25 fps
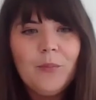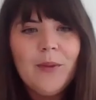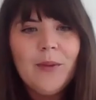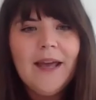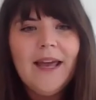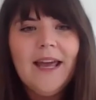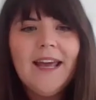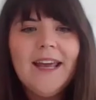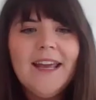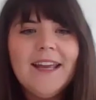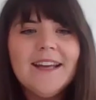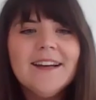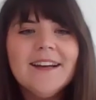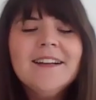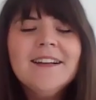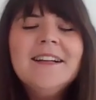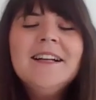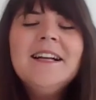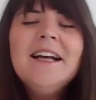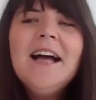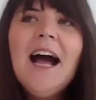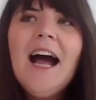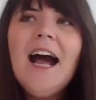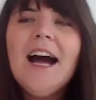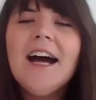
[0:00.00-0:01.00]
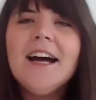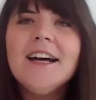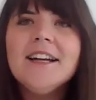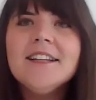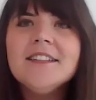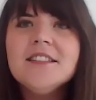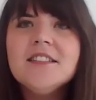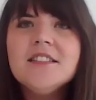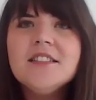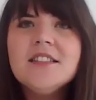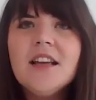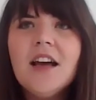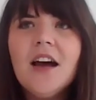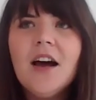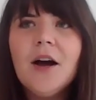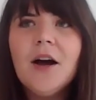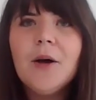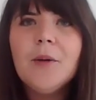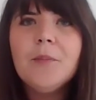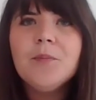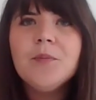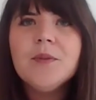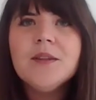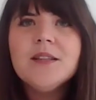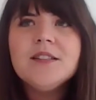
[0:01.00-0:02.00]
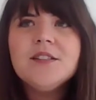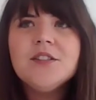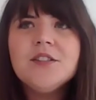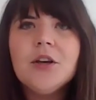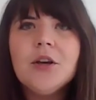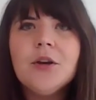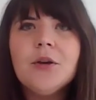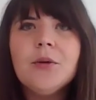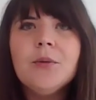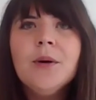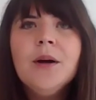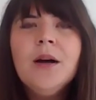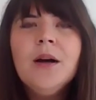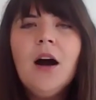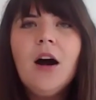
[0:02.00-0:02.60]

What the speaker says: me. And so